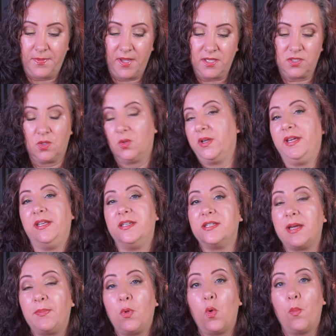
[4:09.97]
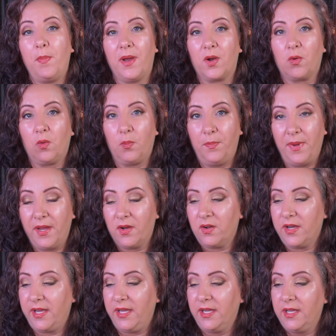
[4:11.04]
Pencil in Double Barrel
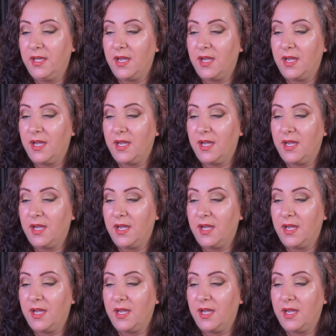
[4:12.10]
Berry.